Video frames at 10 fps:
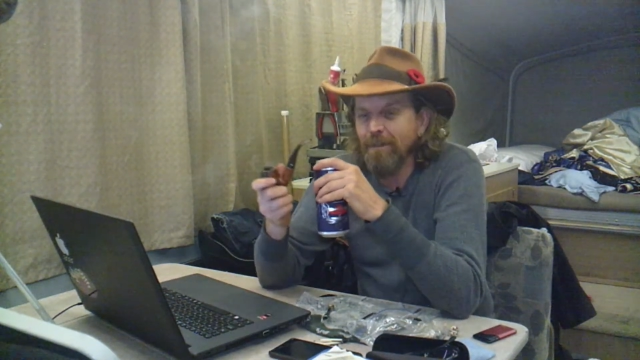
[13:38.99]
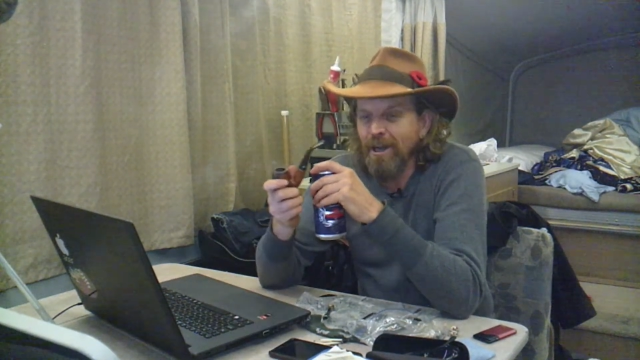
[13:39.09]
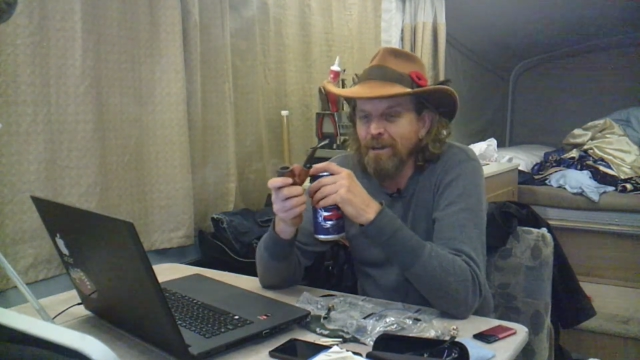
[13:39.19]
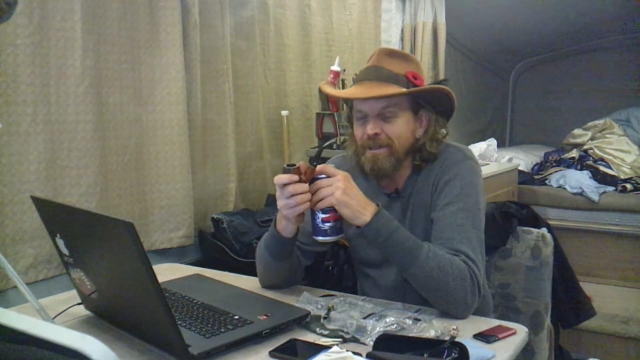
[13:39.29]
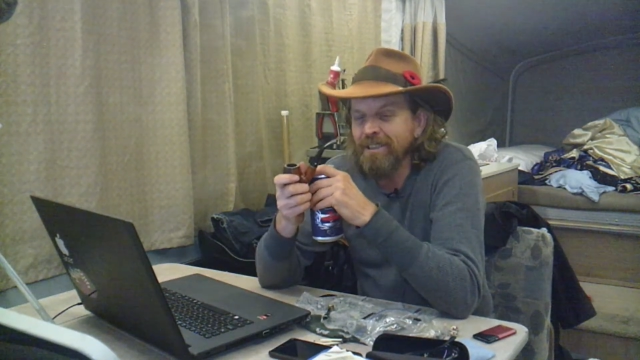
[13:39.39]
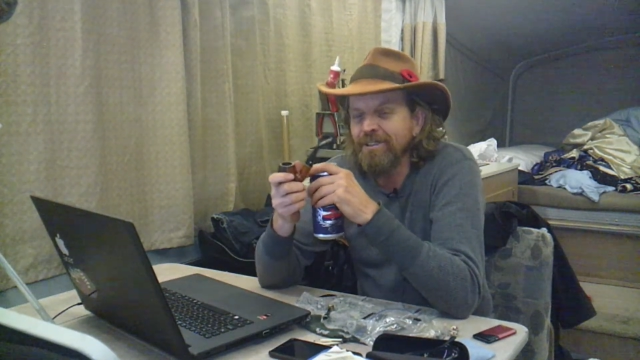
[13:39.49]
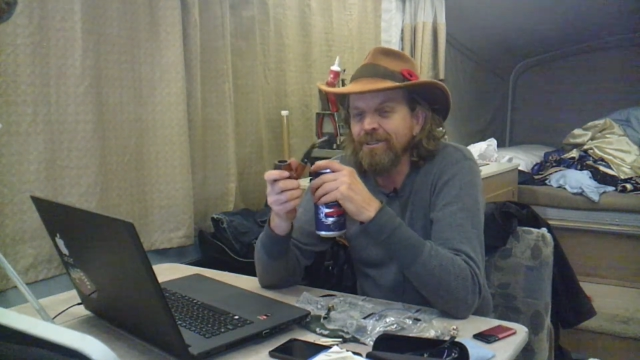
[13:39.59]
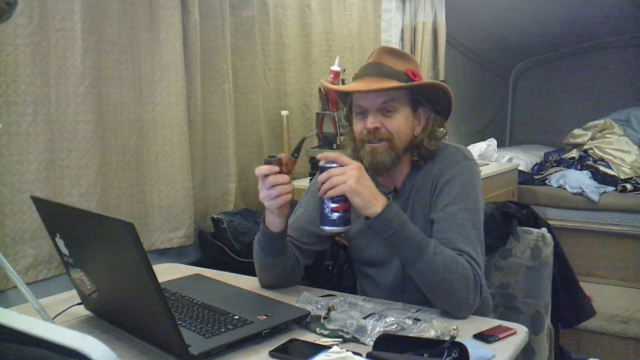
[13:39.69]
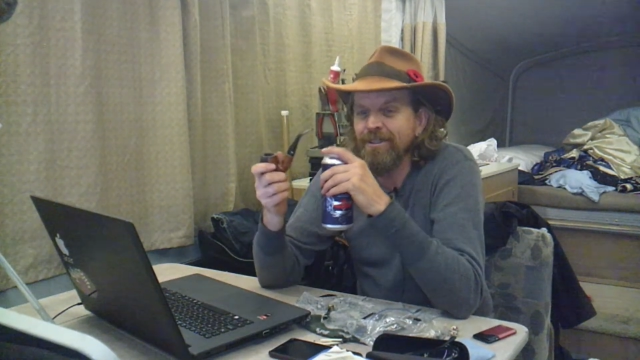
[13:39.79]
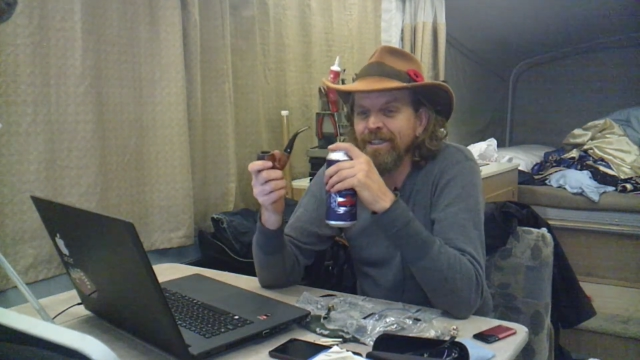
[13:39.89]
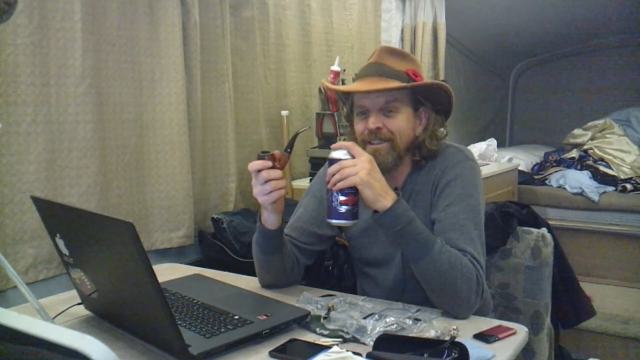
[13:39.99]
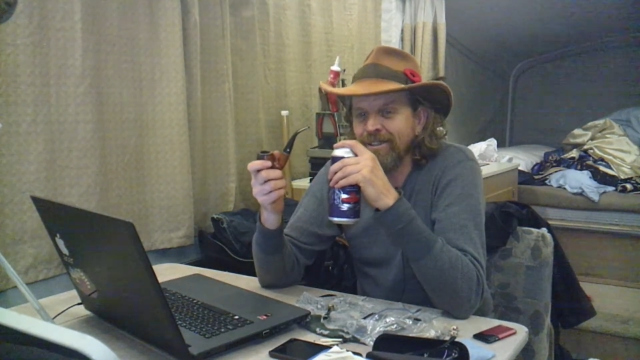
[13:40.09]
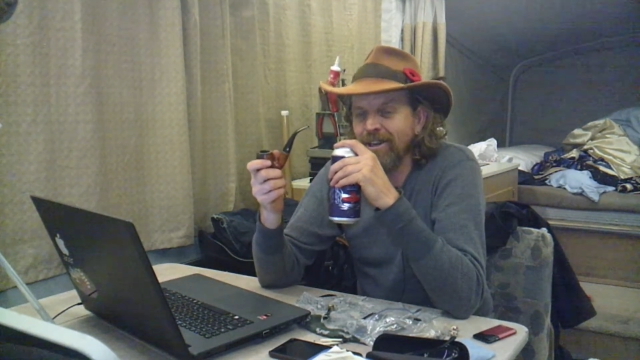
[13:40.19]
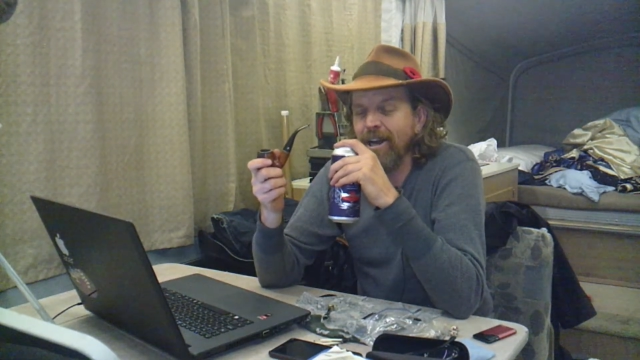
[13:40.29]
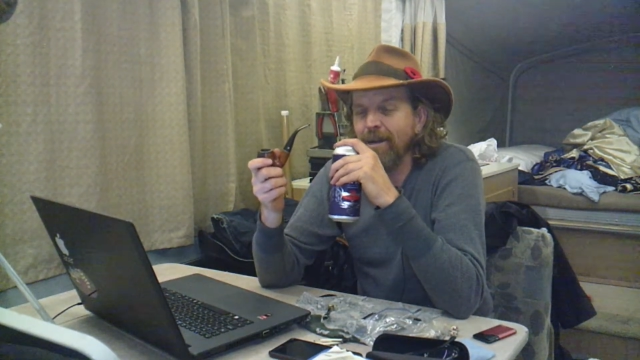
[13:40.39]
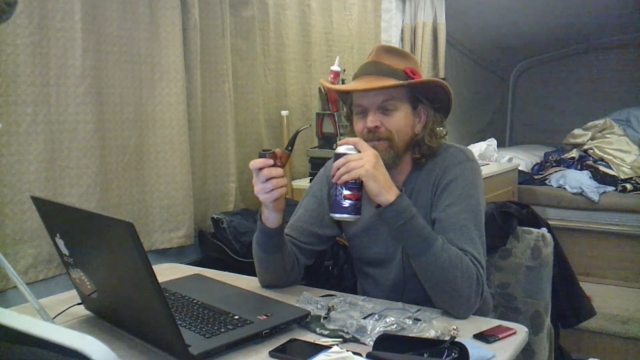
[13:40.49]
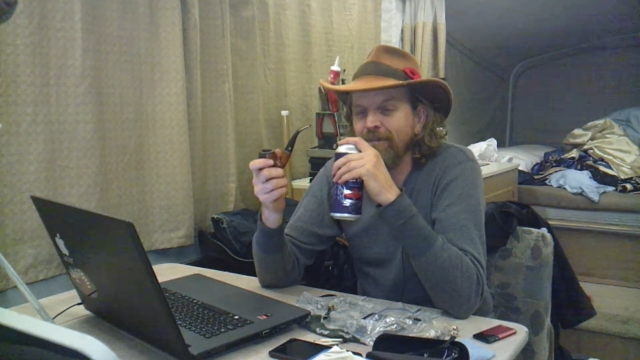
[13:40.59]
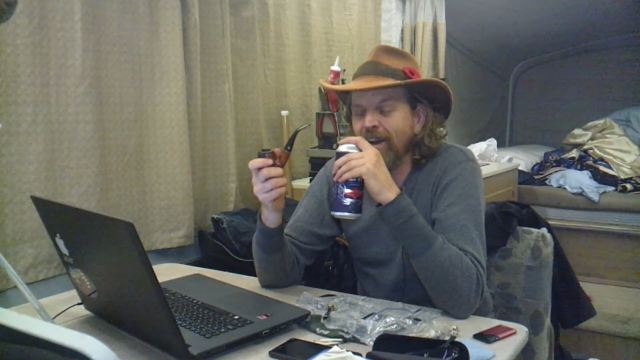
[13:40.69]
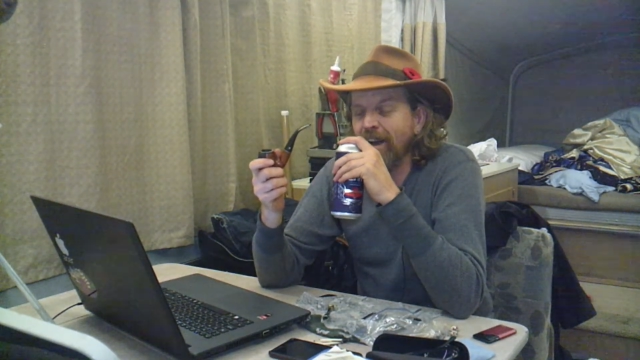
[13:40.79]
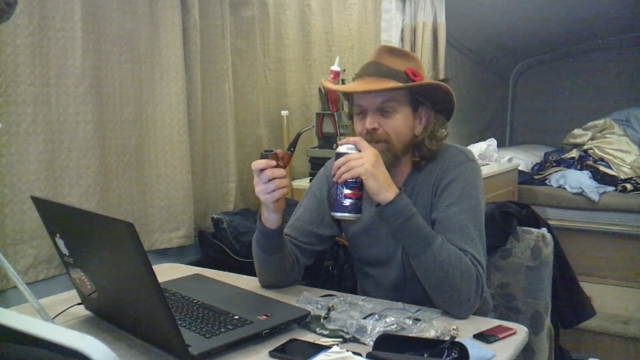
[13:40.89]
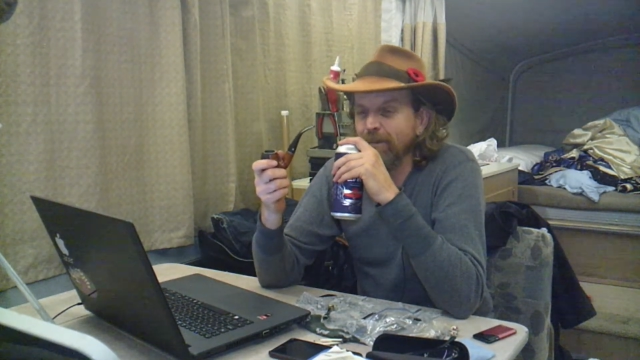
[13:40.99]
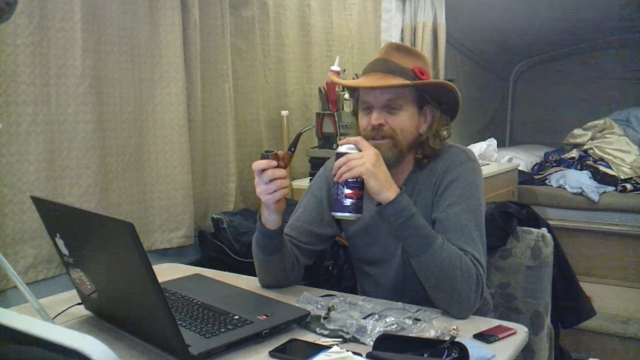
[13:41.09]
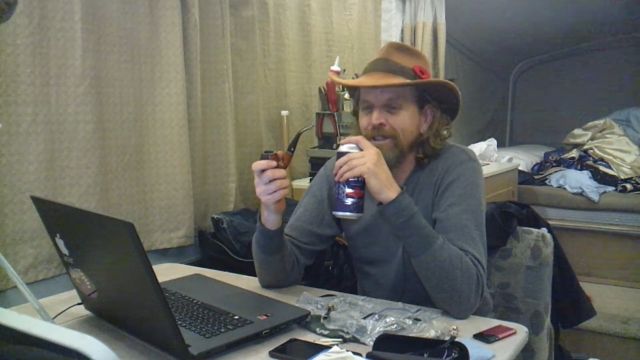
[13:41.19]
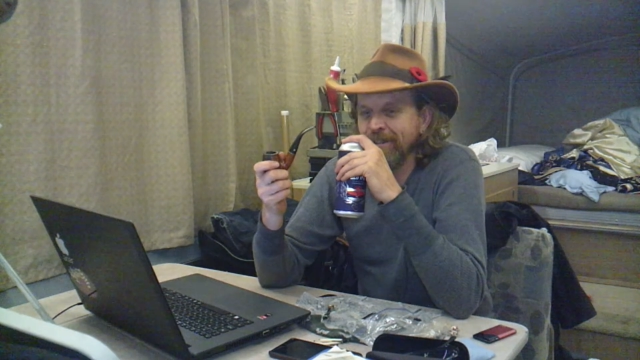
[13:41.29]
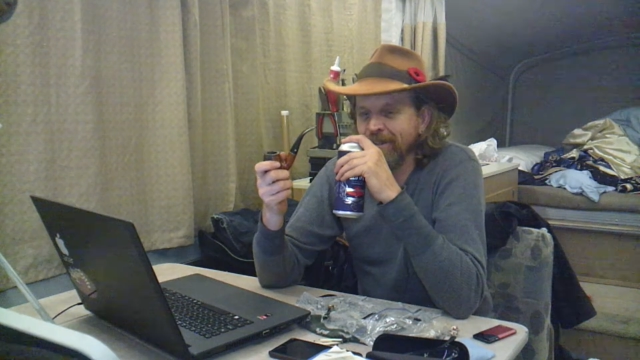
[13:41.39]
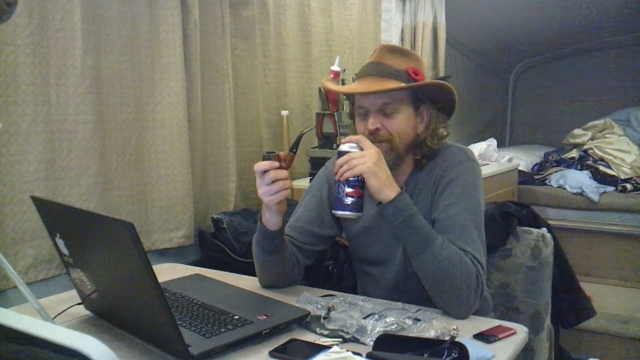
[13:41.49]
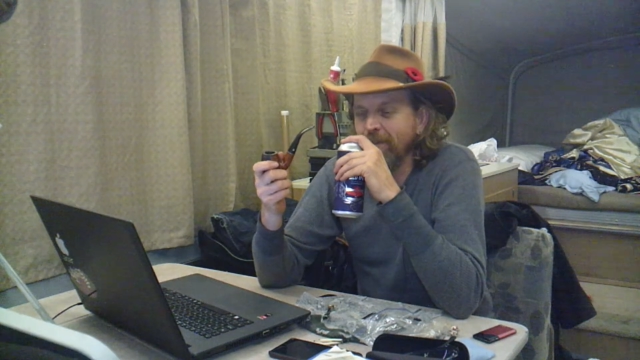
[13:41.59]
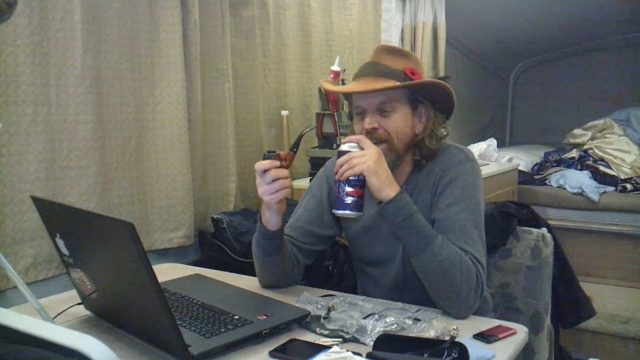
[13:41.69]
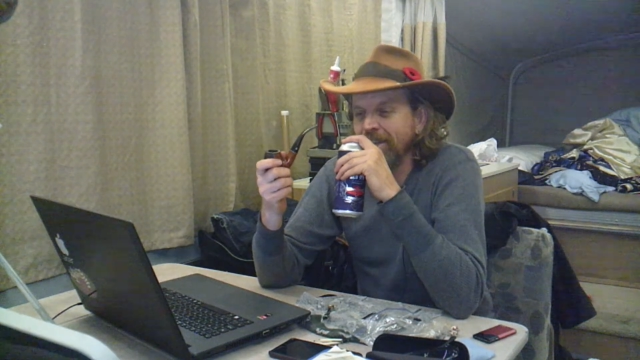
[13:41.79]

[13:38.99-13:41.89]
up into the top 5% of men,